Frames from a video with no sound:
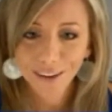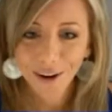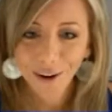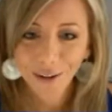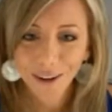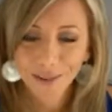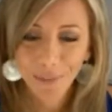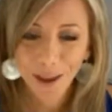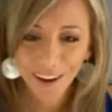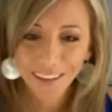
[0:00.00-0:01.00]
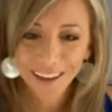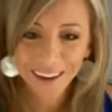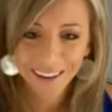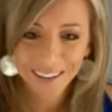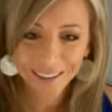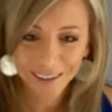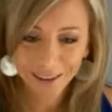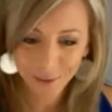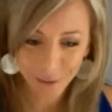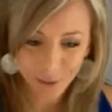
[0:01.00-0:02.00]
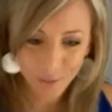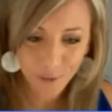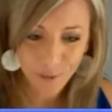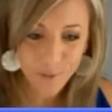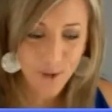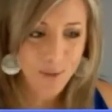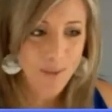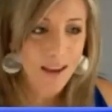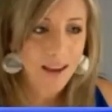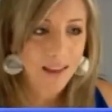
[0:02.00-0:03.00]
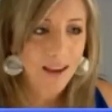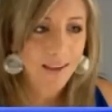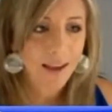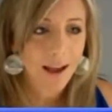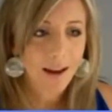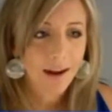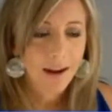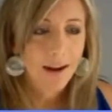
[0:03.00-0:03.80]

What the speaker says: It's better that it flips from you to me. I like that.